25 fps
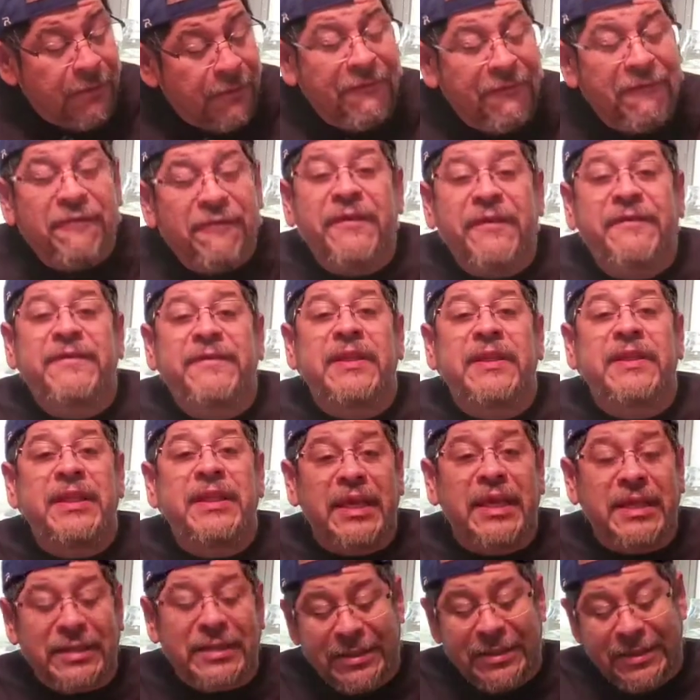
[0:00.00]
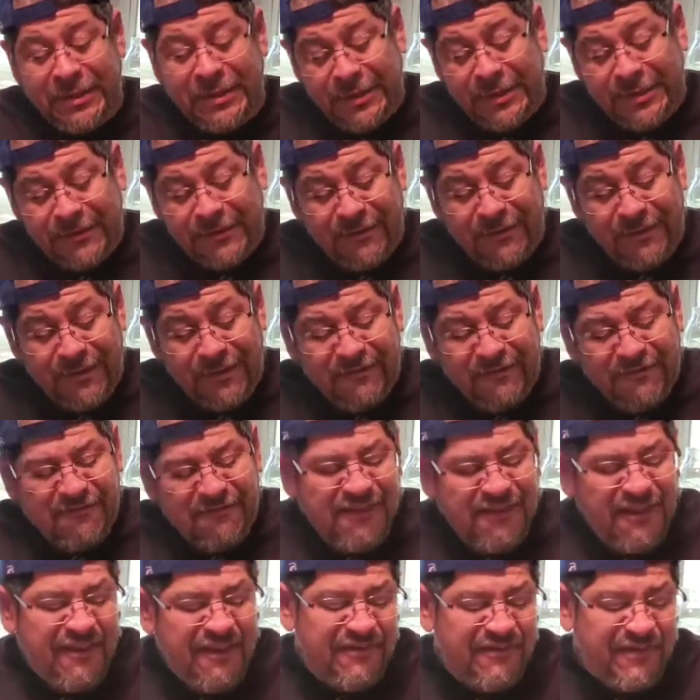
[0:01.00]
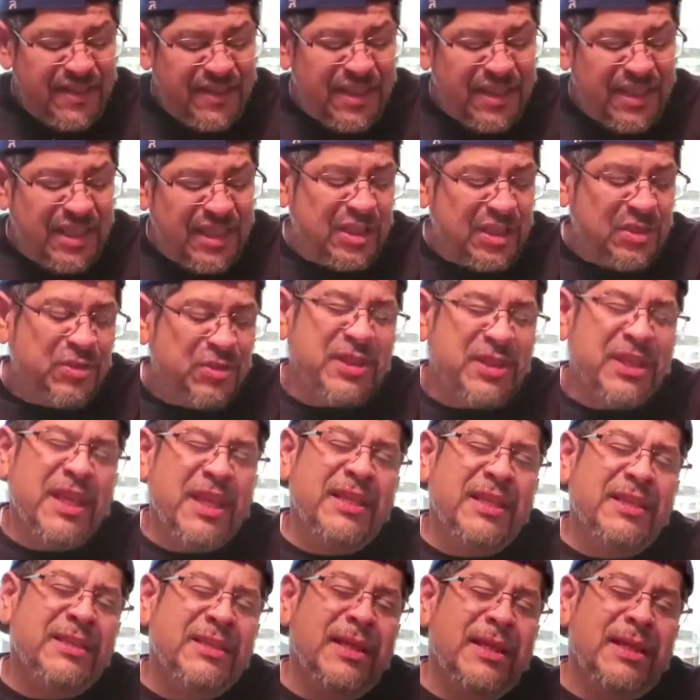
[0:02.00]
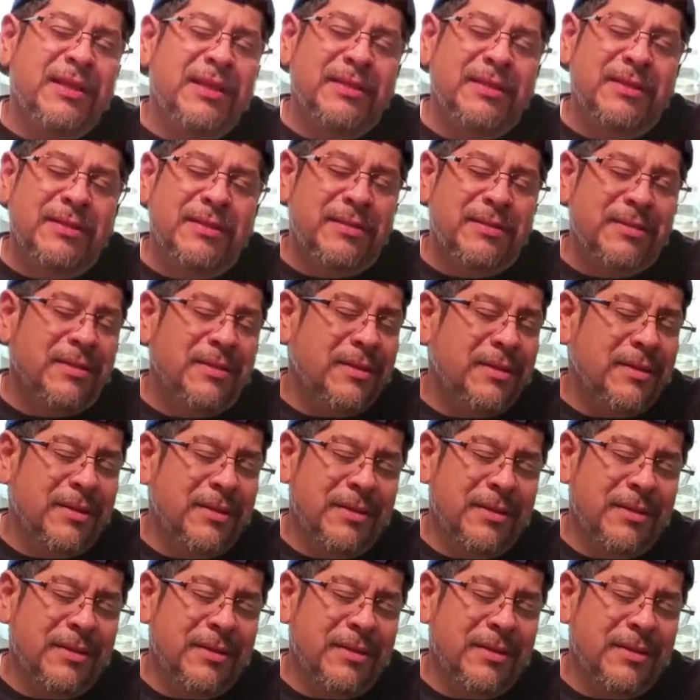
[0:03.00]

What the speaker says: 15 days, 15 to 10 days